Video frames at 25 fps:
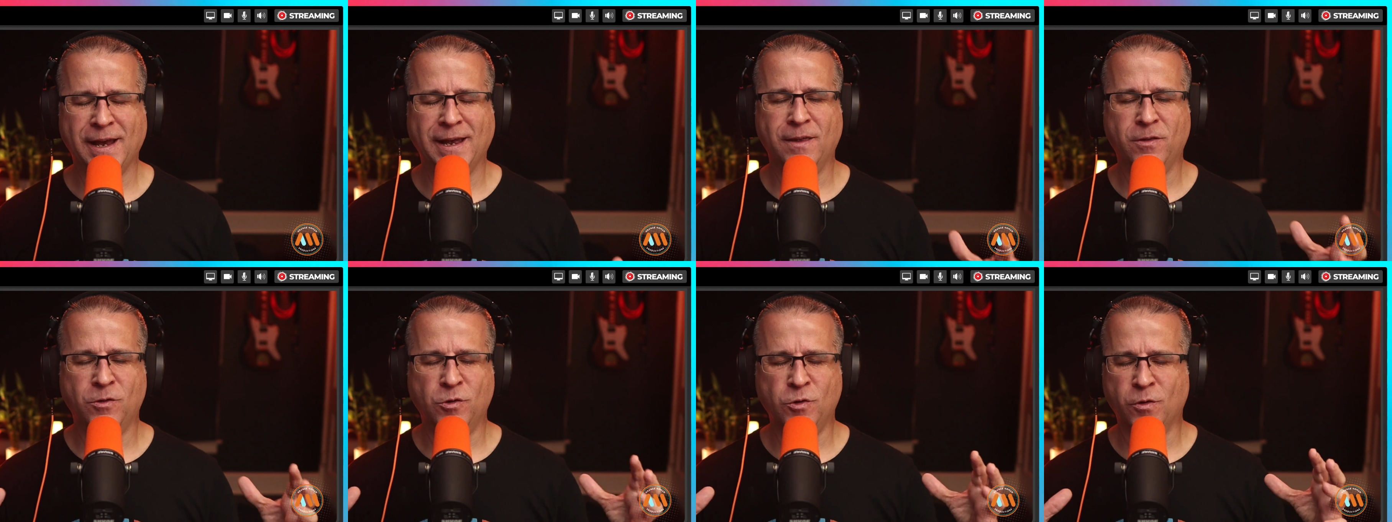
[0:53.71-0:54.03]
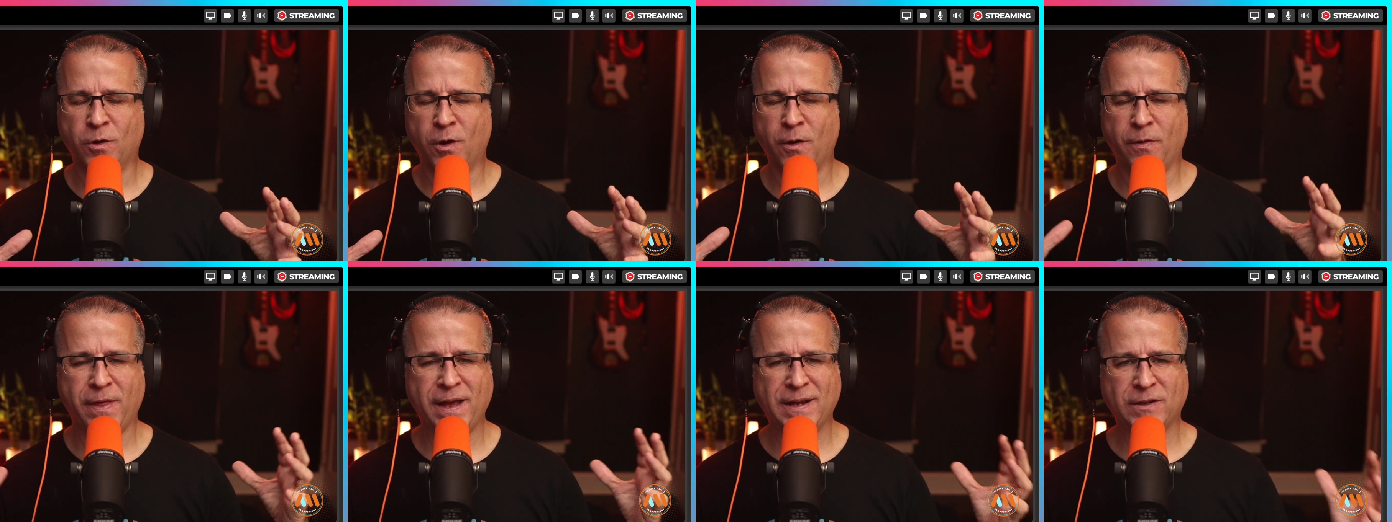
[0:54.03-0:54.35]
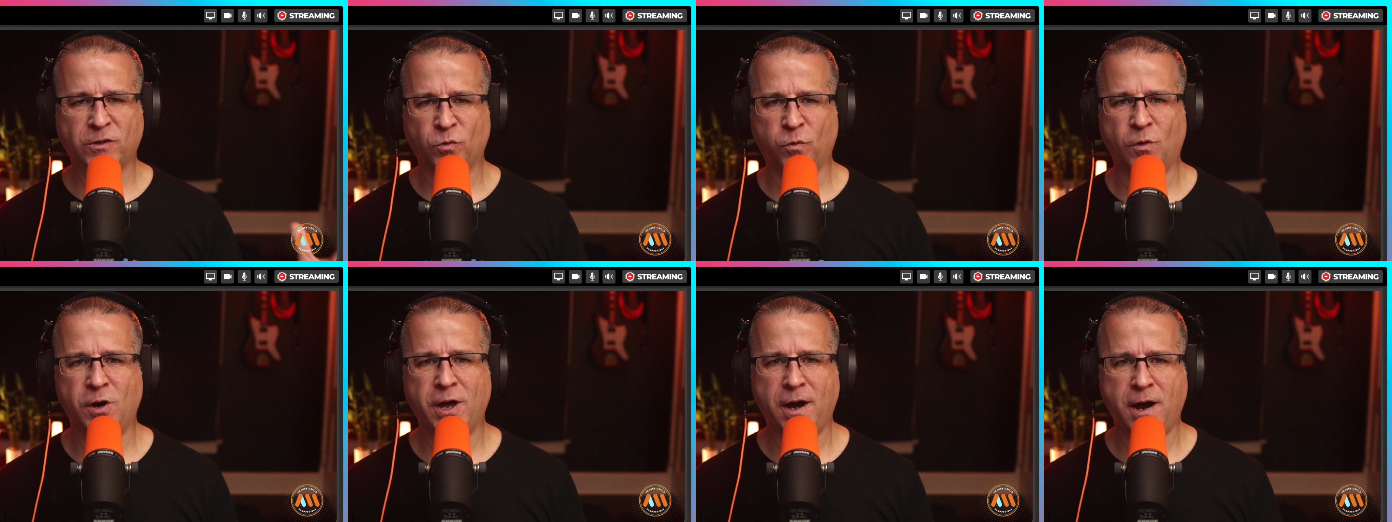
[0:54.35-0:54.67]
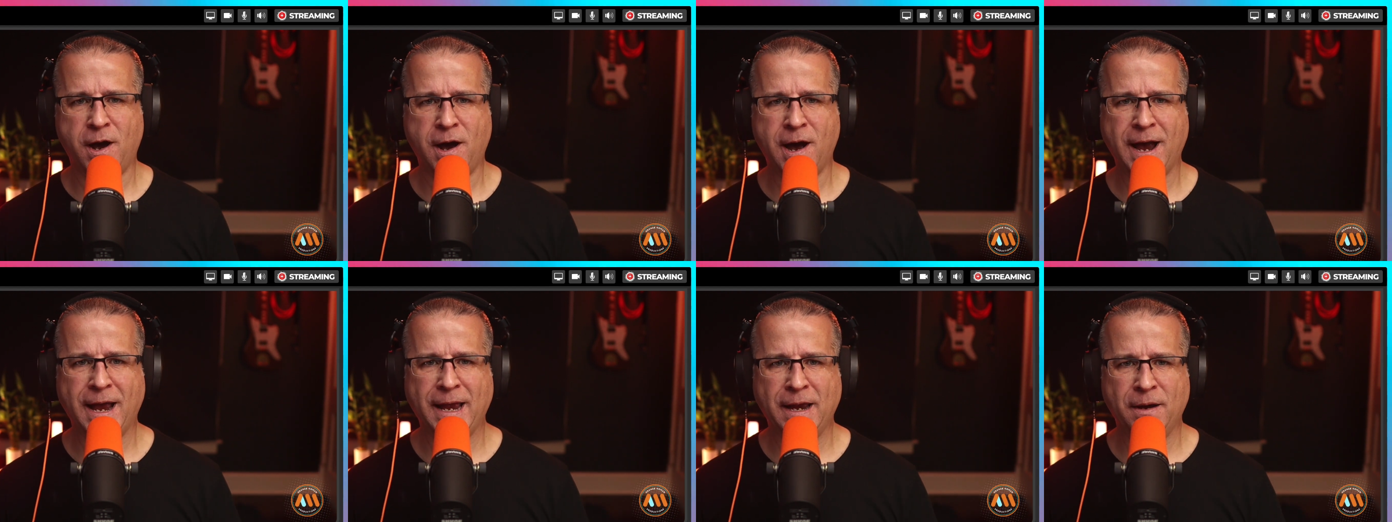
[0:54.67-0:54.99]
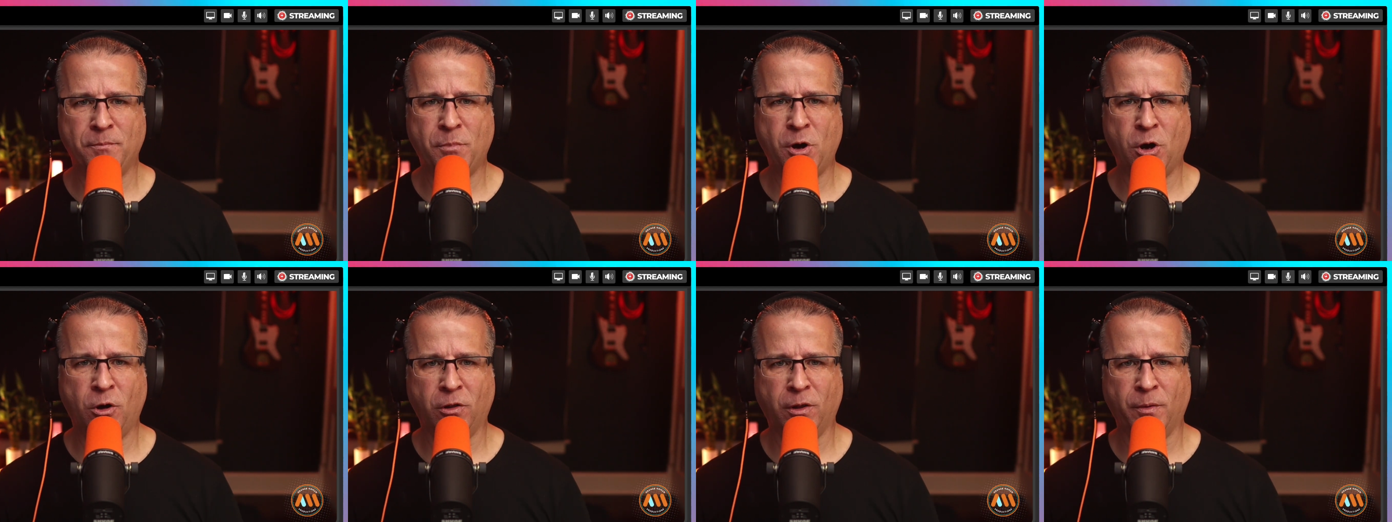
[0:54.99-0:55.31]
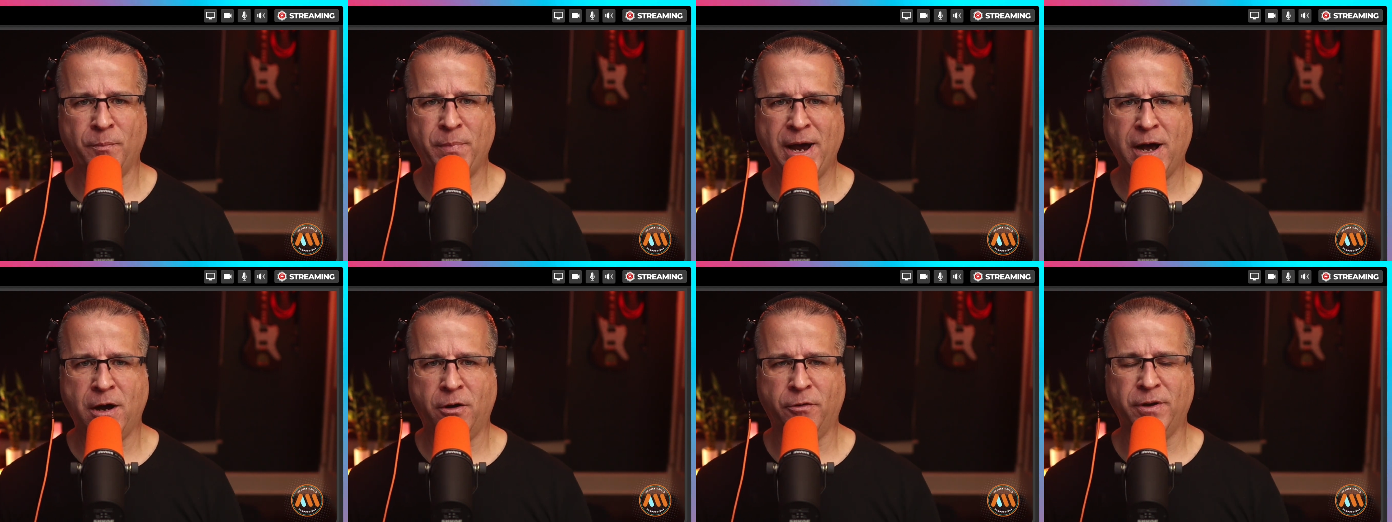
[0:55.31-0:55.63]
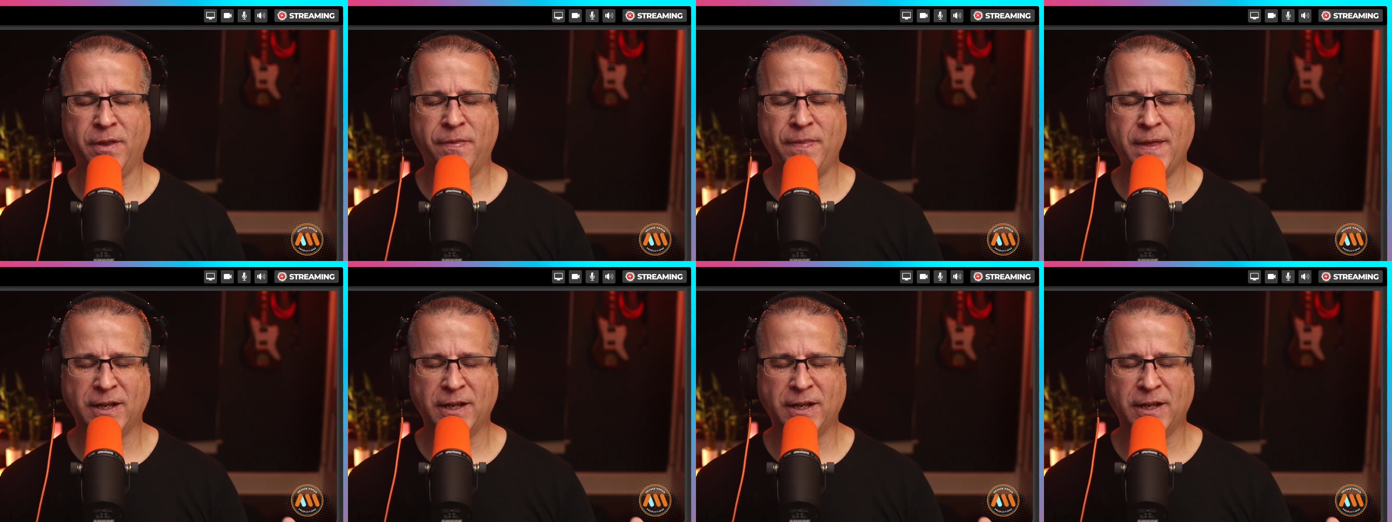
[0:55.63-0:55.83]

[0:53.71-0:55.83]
And you know, that's what I am all about,